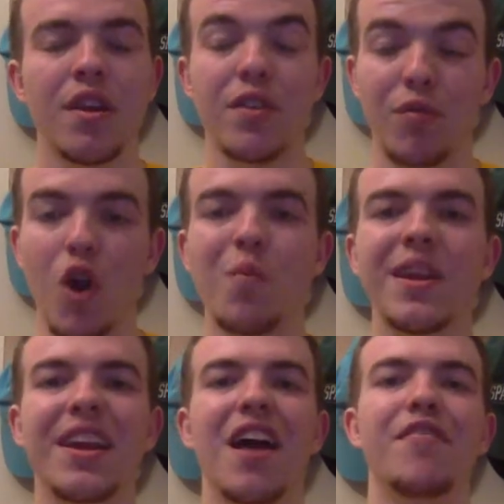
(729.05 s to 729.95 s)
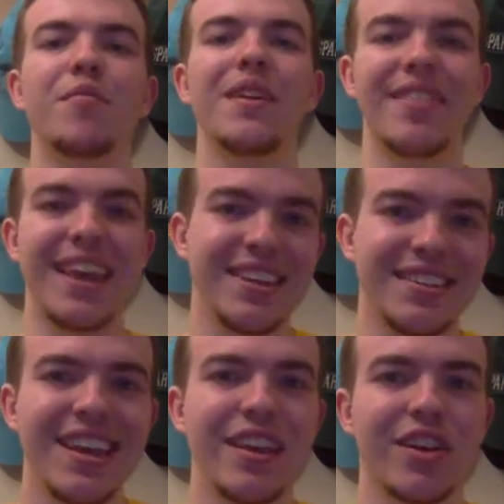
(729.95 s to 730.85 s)
the Roman government, they
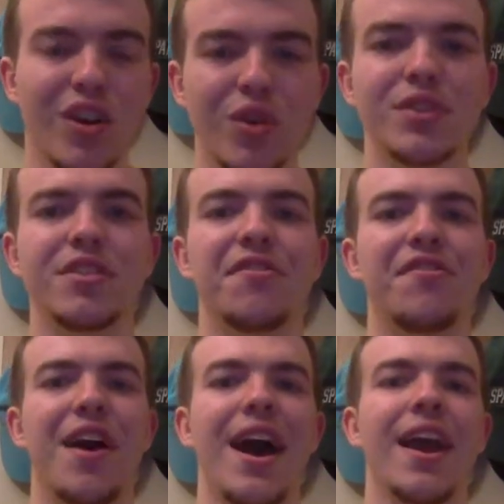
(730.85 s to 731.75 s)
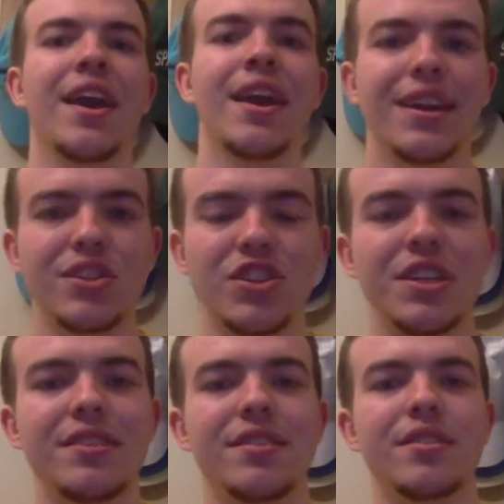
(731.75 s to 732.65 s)
did crucify
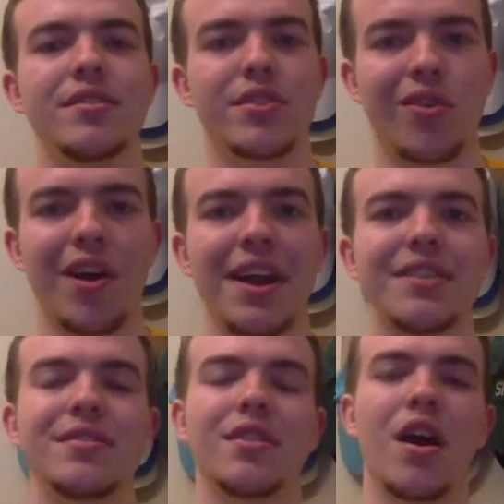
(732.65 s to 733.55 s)
Jesus Christ,